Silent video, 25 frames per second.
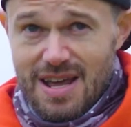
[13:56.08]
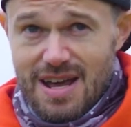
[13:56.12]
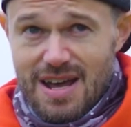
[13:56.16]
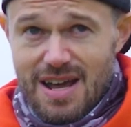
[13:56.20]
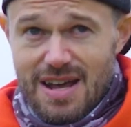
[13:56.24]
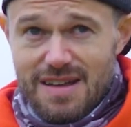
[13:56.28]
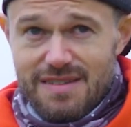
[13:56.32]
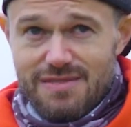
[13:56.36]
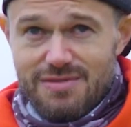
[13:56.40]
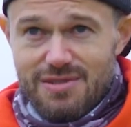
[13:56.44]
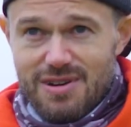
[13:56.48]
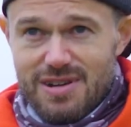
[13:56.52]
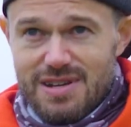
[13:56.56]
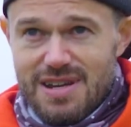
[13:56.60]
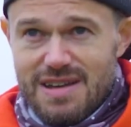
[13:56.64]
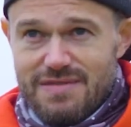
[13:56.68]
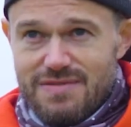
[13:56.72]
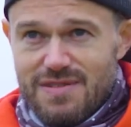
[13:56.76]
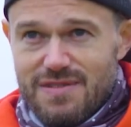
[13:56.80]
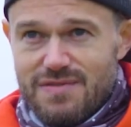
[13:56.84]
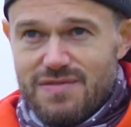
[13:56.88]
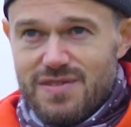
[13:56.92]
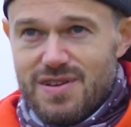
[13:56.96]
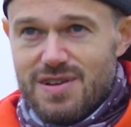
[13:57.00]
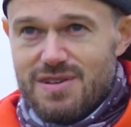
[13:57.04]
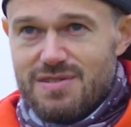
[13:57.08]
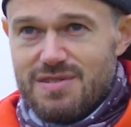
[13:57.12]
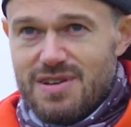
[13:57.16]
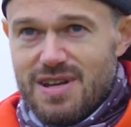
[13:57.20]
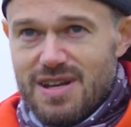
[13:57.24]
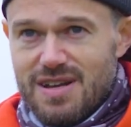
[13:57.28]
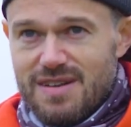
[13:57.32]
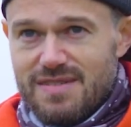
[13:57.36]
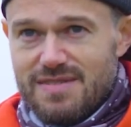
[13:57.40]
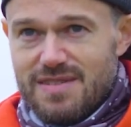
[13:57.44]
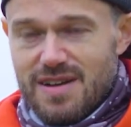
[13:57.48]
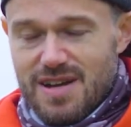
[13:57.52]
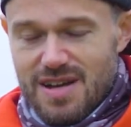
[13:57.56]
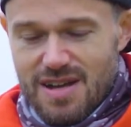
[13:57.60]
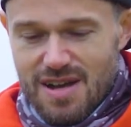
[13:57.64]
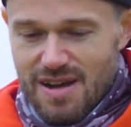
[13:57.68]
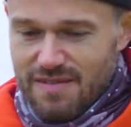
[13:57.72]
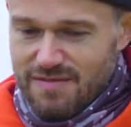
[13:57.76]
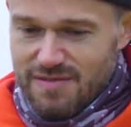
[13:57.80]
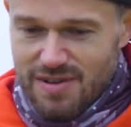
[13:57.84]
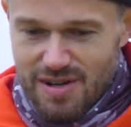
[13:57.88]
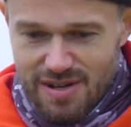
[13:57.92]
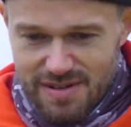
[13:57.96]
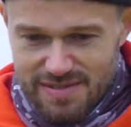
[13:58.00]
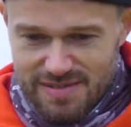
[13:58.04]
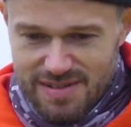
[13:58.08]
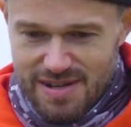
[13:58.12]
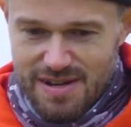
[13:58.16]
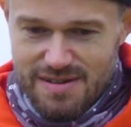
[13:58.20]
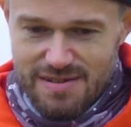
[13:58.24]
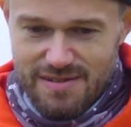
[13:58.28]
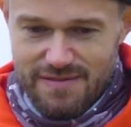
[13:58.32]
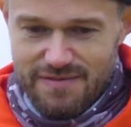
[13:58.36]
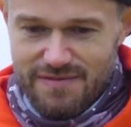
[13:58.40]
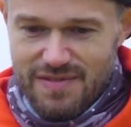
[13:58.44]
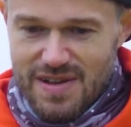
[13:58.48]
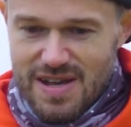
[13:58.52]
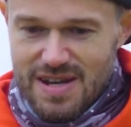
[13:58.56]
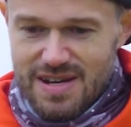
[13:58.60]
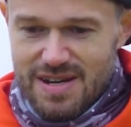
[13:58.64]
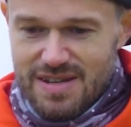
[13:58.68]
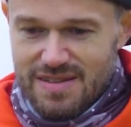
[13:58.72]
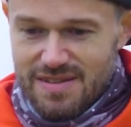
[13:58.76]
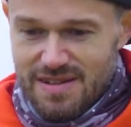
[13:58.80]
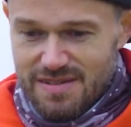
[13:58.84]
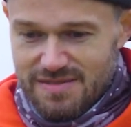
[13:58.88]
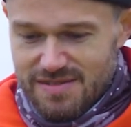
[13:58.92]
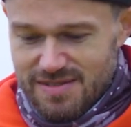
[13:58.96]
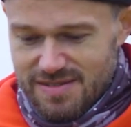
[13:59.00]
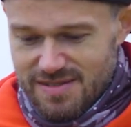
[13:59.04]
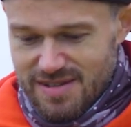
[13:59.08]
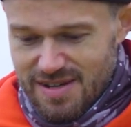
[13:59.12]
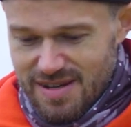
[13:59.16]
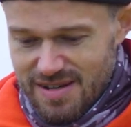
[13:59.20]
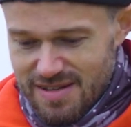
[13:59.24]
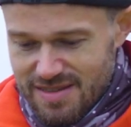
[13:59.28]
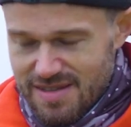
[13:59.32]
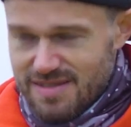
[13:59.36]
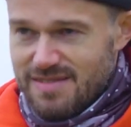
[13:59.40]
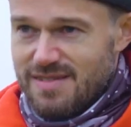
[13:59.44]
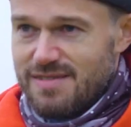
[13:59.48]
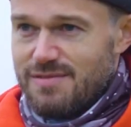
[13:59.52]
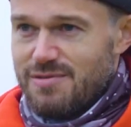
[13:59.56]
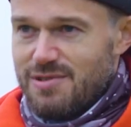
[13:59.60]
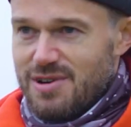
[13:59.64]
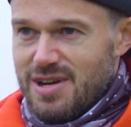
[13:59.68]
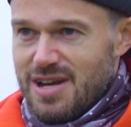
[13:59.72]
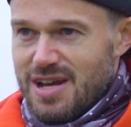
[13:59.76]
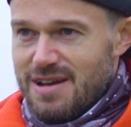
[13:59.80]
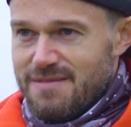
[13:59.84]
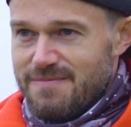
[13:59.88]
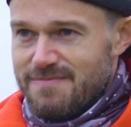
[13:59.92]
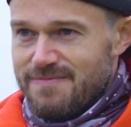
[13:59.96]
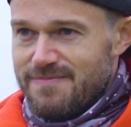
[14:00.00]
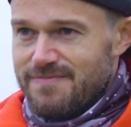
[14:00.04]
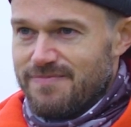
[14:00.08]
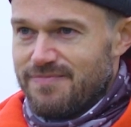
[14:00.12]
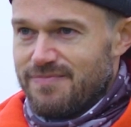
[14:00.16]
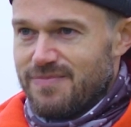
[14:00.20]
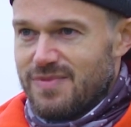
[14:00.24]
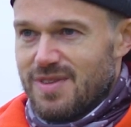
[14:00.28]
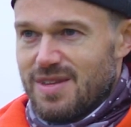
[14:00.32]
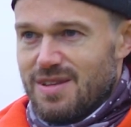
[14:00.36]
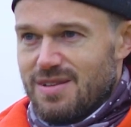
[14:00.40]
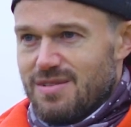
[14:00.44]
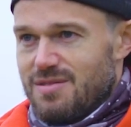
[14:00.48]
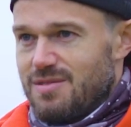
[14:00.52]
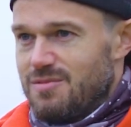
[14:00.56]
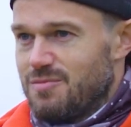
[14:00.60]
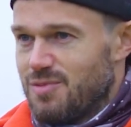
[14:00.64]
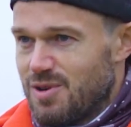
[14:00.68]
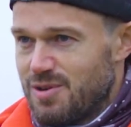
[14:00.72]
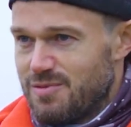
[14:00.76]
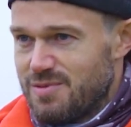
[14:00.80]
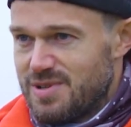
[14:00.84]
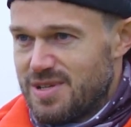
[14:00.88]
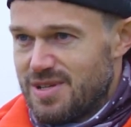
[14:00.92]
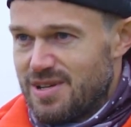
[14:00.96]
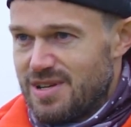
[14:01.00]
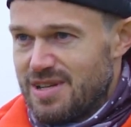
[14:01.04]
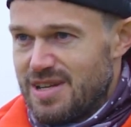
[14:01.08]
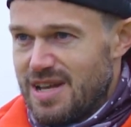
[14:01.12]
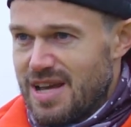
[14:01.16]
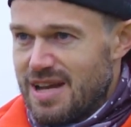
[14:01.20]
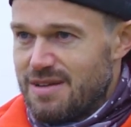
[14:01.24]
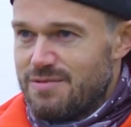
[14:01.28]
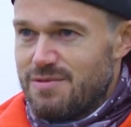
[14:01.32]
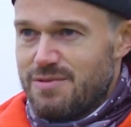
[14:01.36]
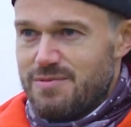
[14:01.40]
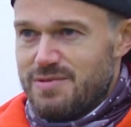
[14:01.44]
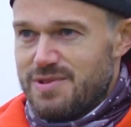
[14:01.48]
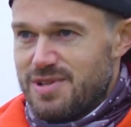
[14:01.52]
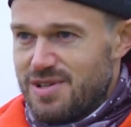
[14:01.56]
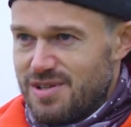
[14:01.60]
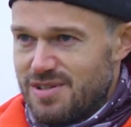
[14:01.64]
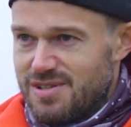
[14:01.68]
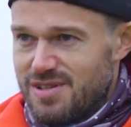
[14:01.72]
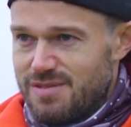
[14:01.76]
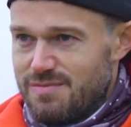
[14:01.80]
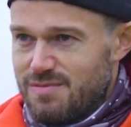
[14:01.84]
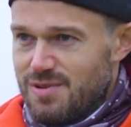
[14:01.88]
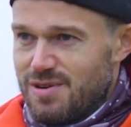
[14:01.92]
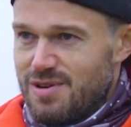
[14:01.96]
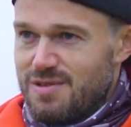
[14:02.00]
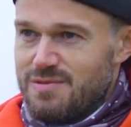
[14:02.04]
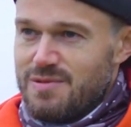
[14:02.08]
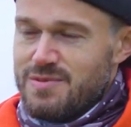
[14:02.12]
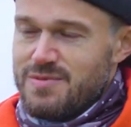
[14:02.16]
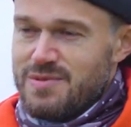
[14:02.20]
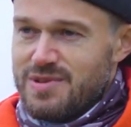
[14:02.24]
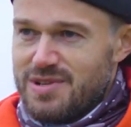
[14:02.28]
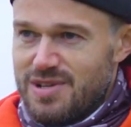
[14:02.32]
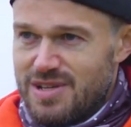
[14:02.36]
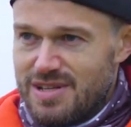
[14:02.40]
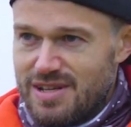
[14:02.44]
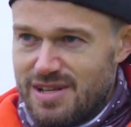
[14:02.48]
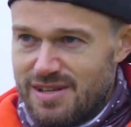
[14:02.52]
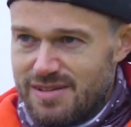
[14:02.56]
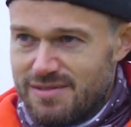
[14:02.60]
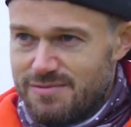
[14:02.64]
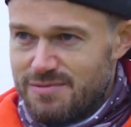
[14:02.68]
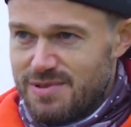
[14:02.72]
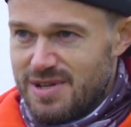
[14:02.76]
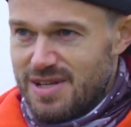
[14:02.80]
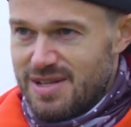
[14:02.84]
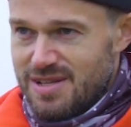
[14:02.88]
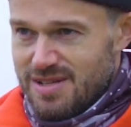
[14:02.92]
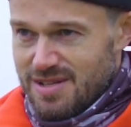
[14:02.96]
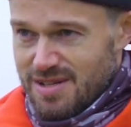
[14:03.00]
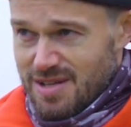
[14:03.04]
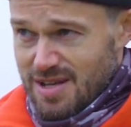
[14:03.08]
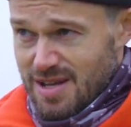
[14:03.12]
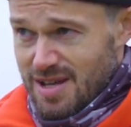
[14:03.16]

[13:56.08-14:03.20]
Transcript: And so I never viewed it as like I've lost loads of fitness. I was just like, this is where I am, what we're doing now, what we're doing tomorrow, what we're doing next week.